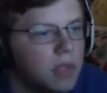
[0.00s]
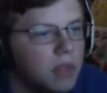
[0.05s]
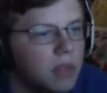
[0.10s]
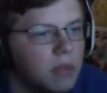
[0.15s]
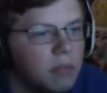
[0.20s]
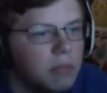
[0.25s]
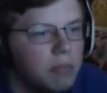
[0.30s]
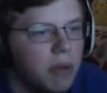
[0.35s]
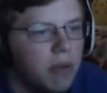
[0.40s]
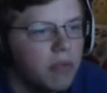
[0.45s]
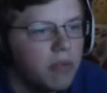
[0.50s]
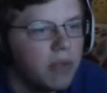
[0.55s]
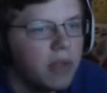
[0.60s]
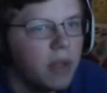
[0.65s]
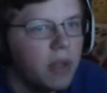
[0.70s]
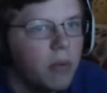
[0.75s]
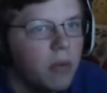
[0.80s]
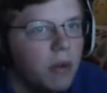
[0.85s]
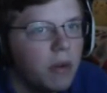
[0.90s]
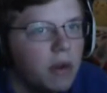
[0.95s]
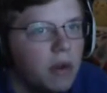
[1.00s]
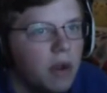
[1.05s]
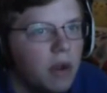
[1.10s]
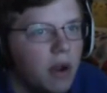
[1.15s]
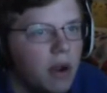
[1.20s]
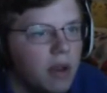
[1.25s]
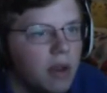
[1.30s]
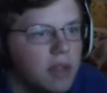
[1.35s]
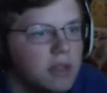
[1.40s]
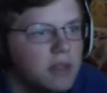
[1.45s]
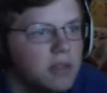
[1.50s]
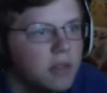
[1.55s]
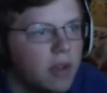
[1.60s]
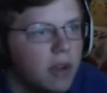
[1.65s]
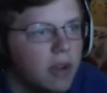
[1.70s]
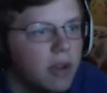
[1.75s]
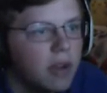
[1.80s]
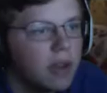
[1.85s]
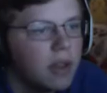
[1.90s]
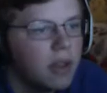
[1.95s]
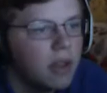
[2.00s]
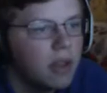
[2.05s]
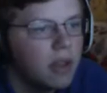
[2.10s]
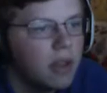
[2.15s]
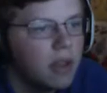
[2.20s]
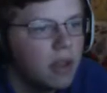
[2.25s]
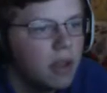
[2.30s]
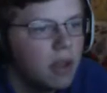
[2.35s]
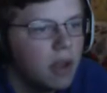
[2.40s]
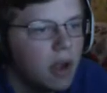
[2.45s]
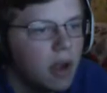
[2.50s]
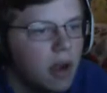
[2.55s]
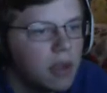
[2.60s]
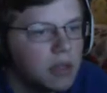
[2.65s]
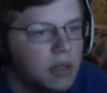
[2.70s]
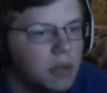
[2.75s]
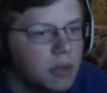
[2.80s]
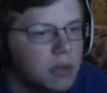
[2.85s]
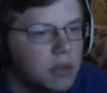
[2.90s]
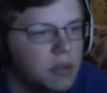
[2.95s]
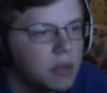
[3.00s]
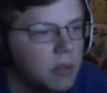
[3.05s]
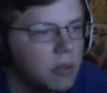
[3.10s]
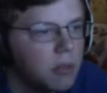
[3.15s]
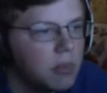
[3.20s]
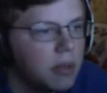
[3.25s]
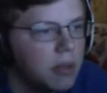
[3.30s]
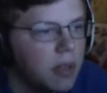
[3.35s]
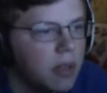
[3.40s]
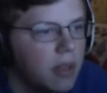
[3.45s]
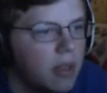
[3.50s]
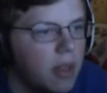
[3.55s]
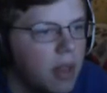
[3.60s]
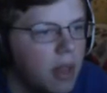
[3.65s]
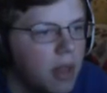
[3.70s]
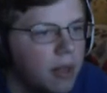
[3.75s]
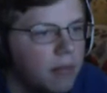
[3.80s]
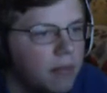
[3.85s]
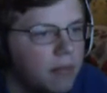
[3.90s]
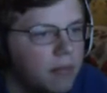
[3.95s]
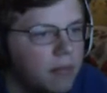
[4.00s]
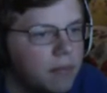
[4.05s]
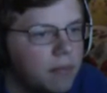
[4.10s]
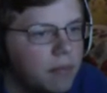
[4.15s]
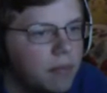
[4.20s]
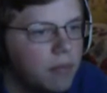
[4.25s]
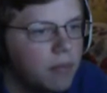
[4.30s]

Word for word: Still buffing that one card. That's fine. All right, so let's we'll play that.